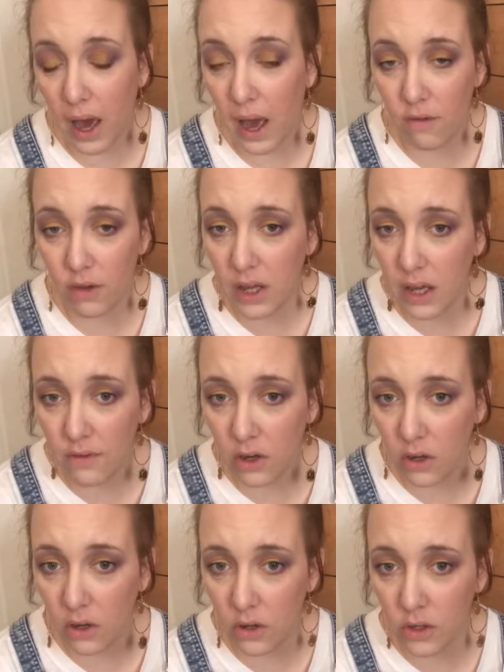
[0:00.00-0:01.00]
I haven't
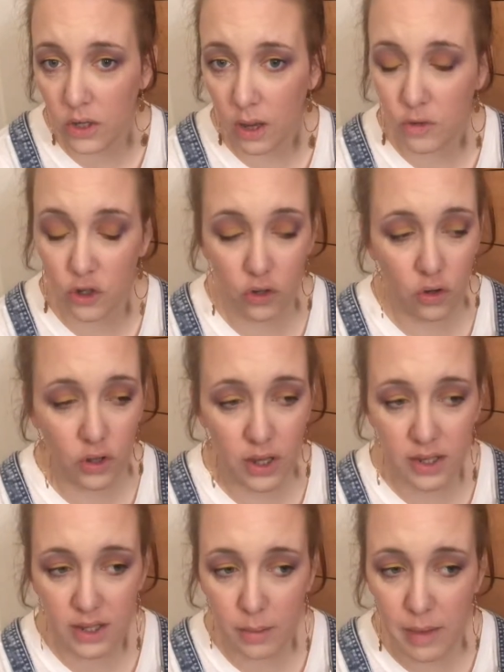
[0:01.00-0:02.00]
even looked. I'm sure
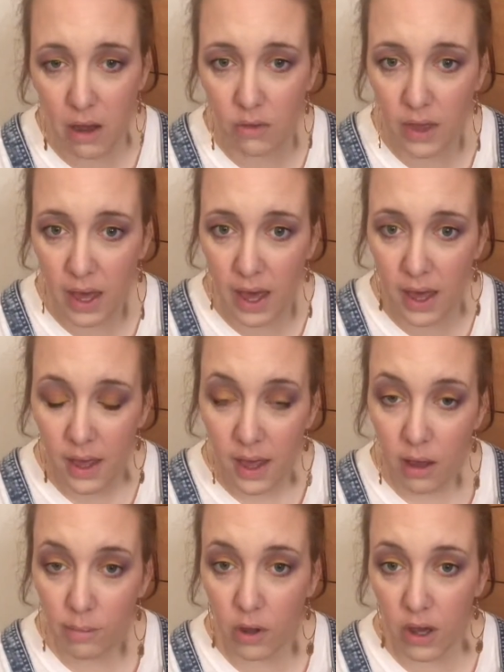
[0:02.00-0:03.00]
there's some out there,
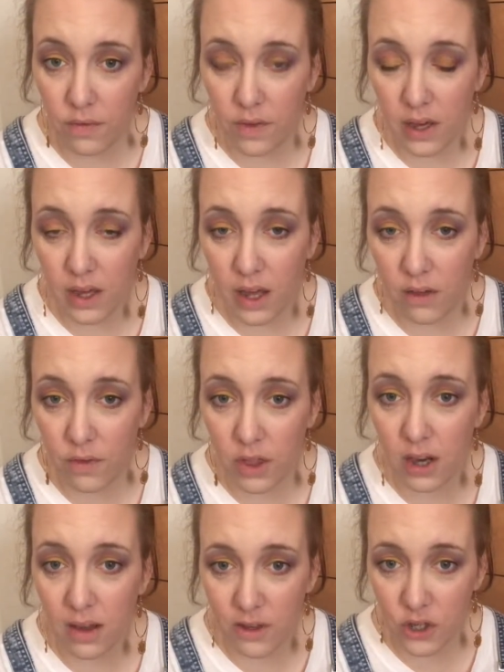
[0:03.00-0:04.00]
but I figure for
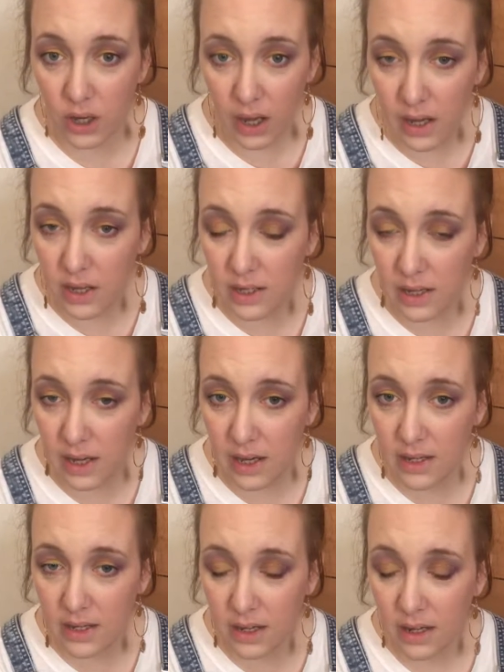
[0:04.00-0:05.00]
the larger
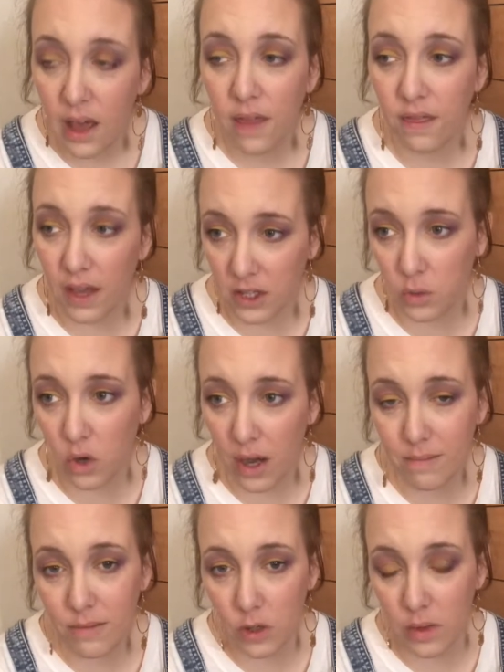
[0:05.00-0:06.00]
ladies, that's why
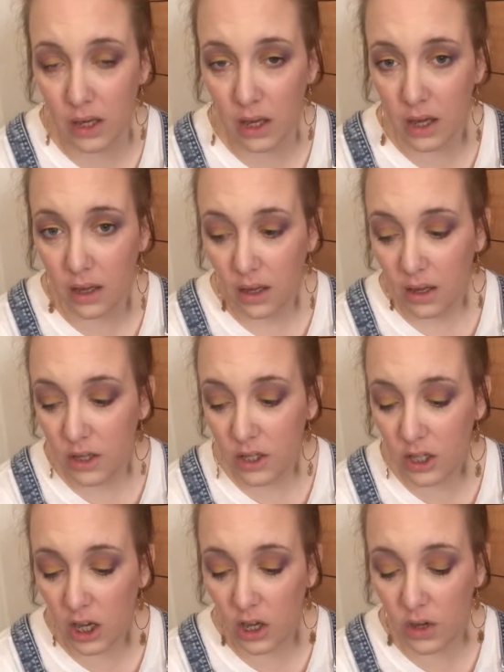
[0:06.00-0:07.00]
I'm doing it.
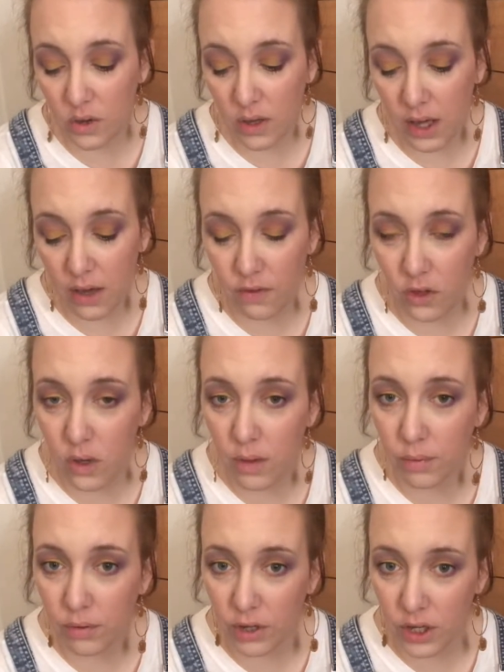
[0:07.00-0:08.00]
So if you
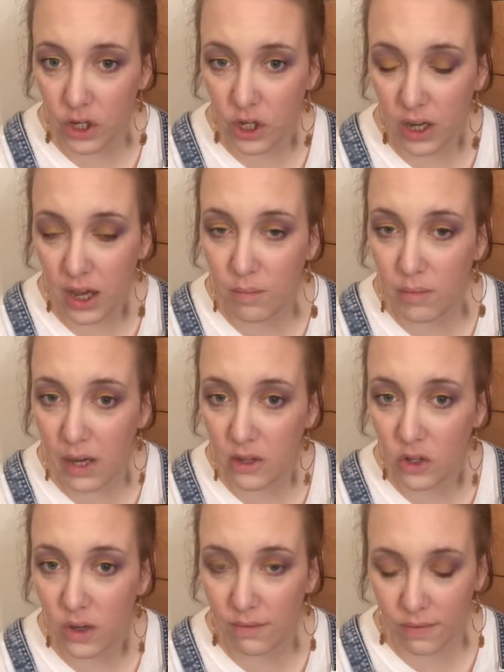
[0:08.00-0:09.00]
appreciate me
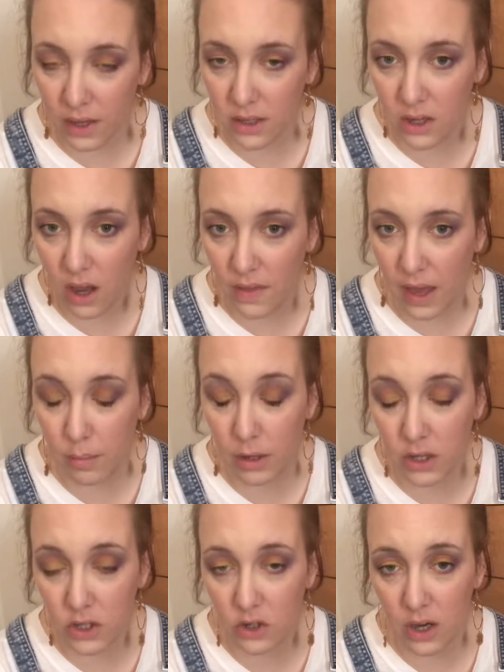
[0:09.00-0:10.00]
doing things like that,
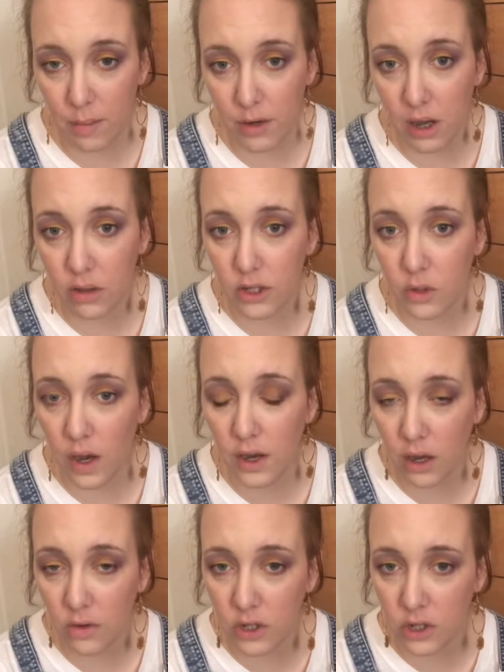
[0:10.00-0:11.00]
please do let me know so I
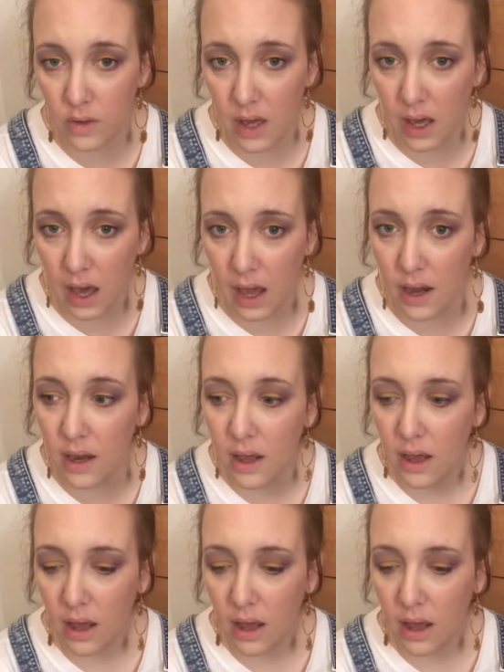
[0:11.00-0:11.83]
know to do it again.